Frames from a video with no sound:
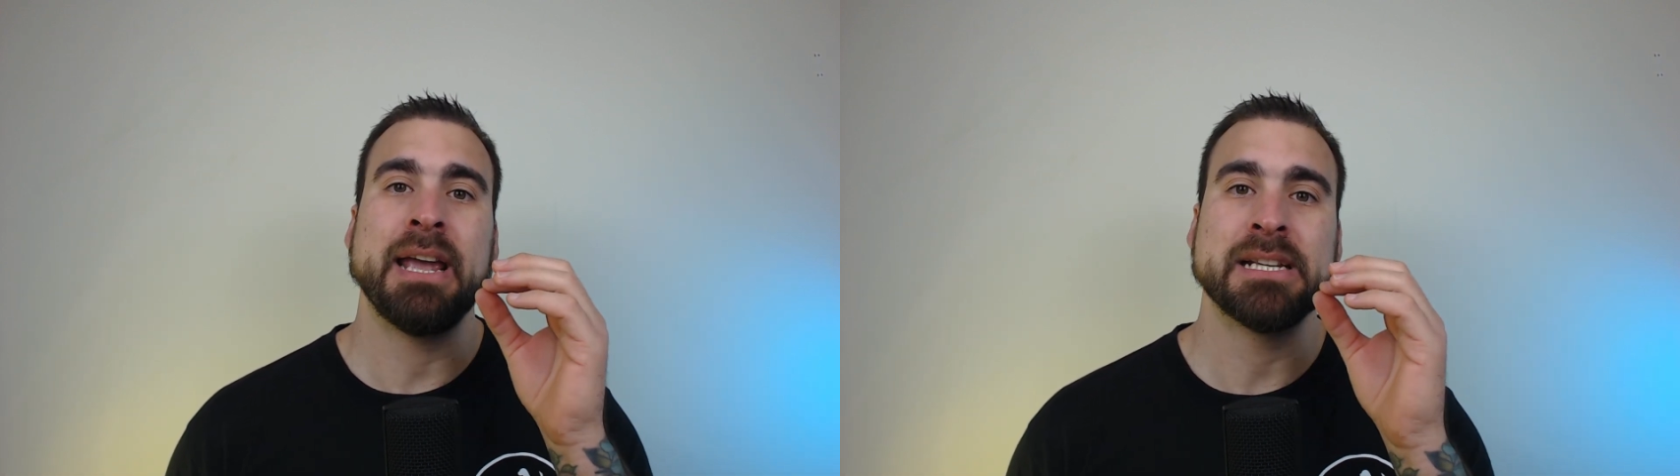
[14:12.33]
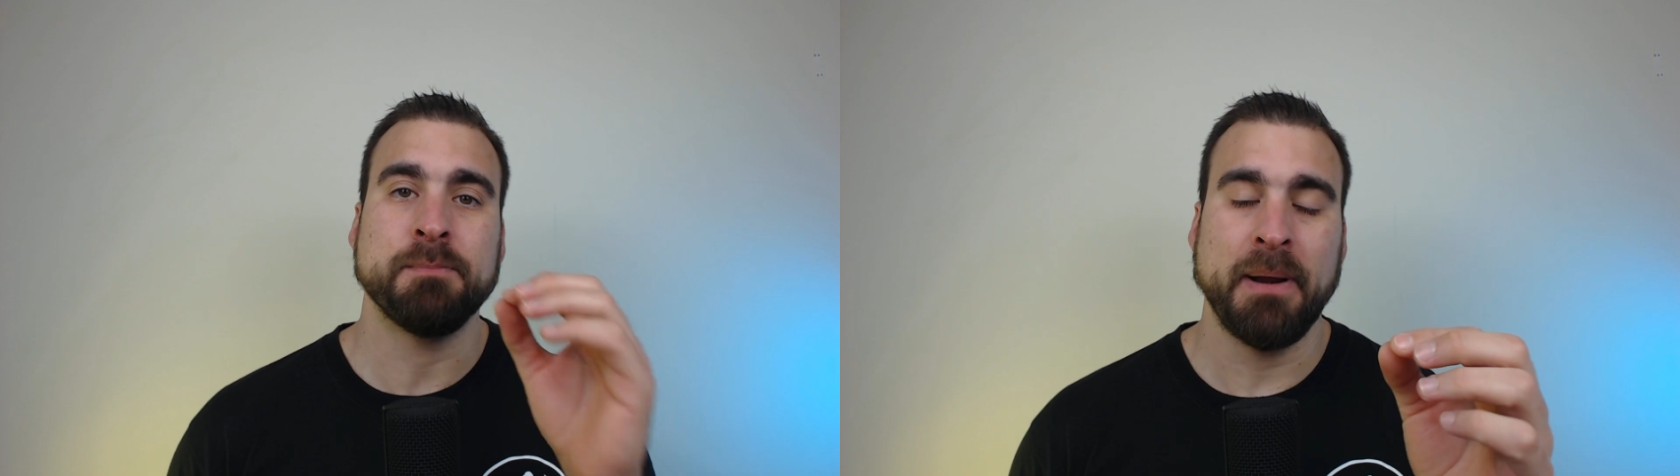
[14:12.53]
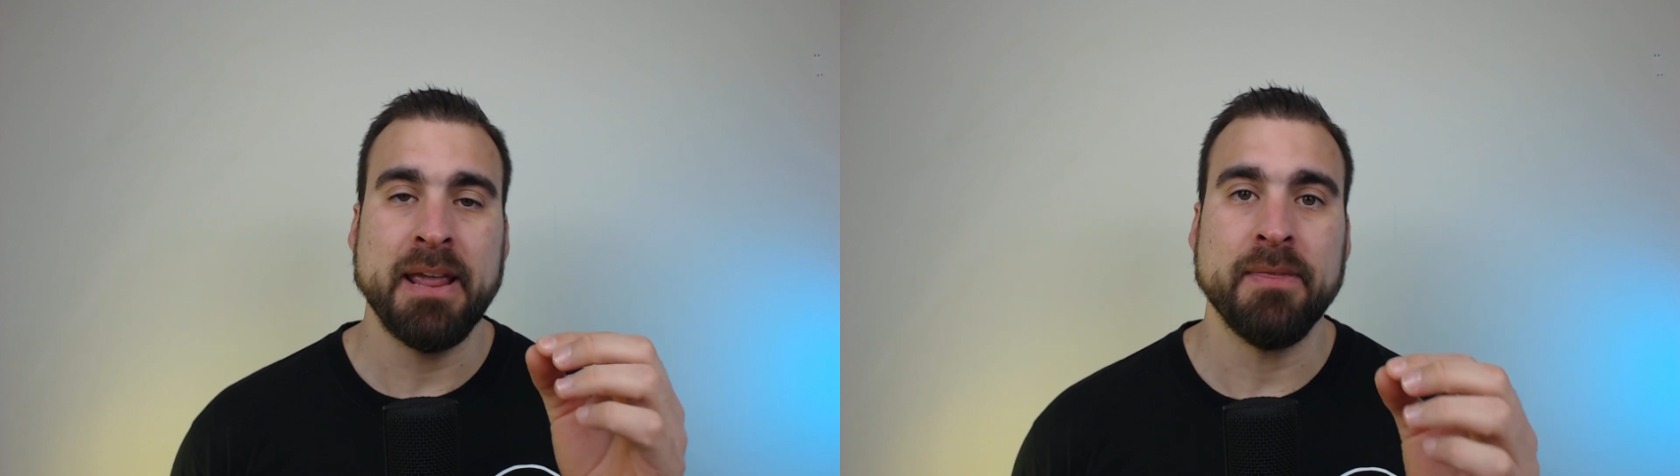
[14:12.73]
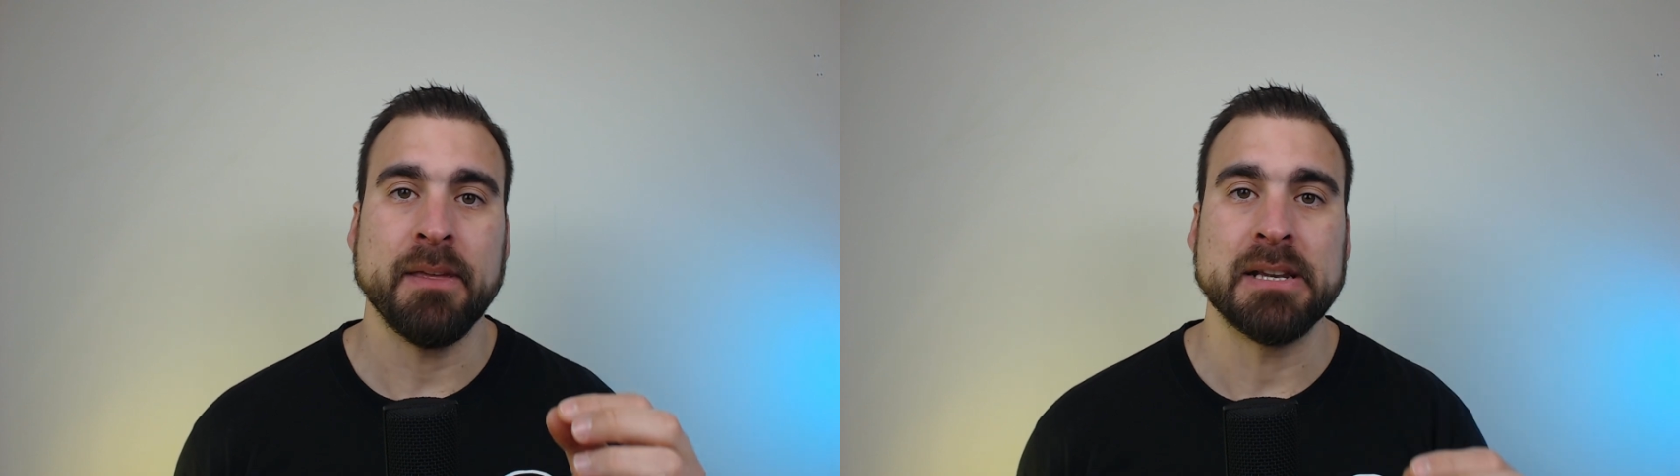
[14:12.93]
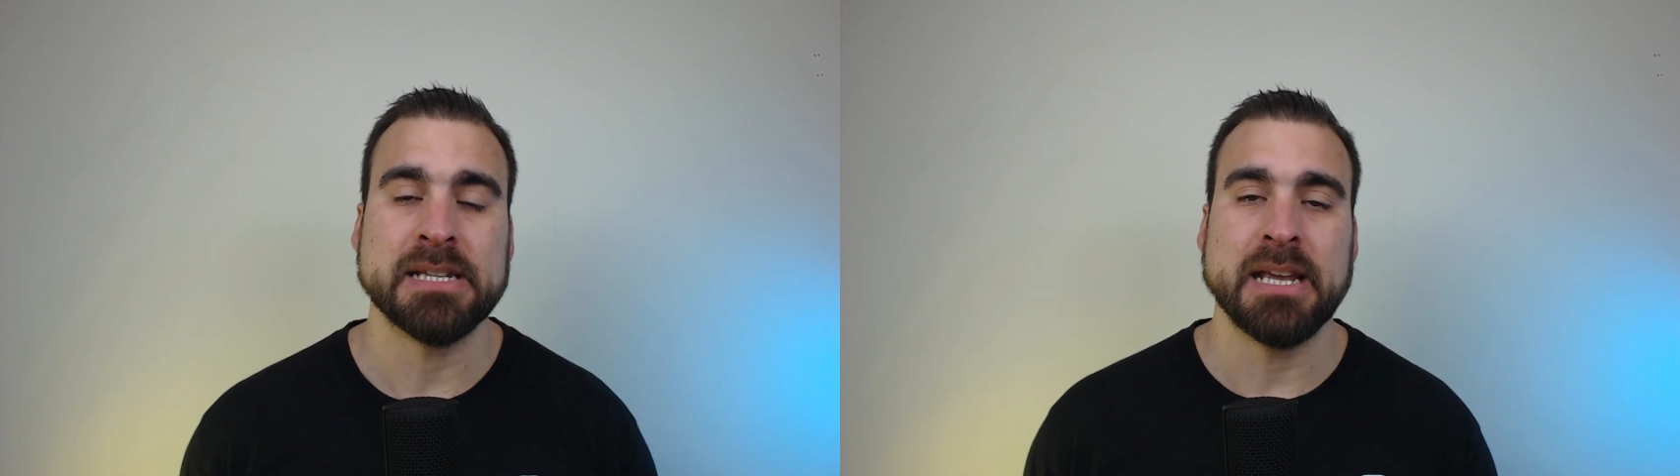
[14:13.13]
explain
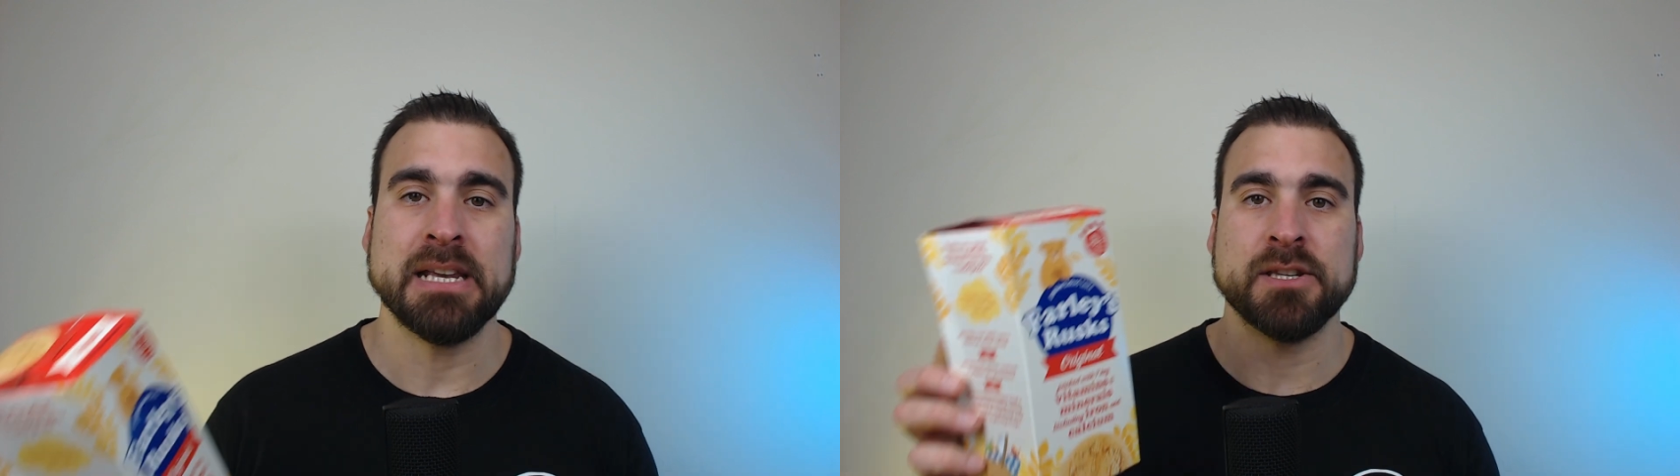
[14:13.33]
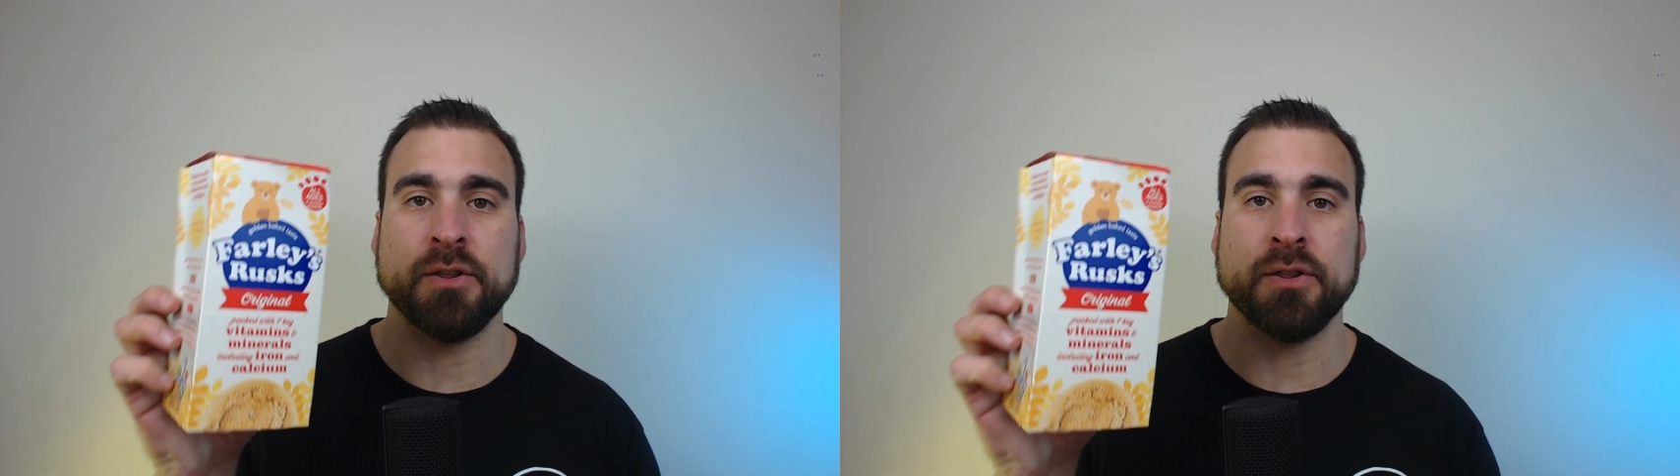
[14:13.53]
this is